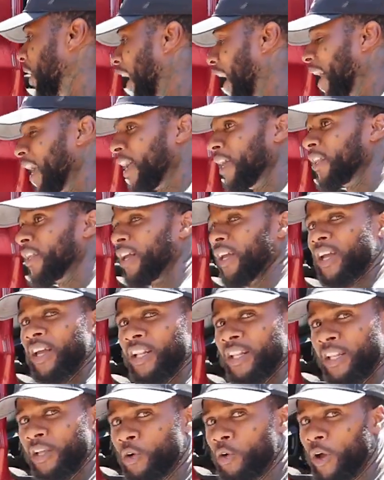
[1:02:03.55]
we add
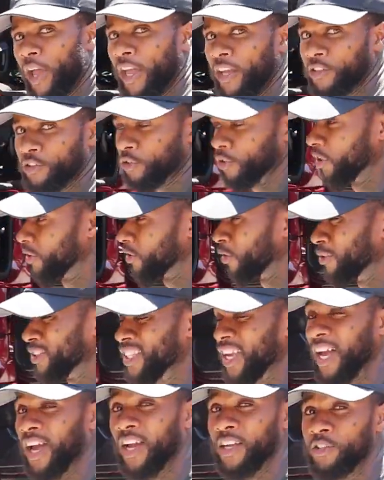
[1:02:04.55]
a little extra. So
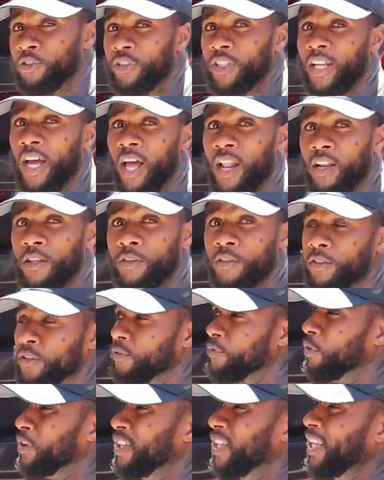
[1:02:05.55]
it's
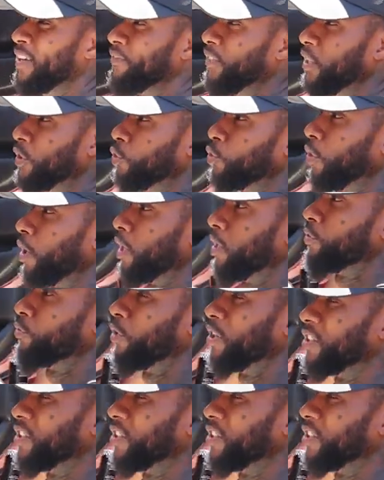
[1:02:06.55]
$100 for lifted trucks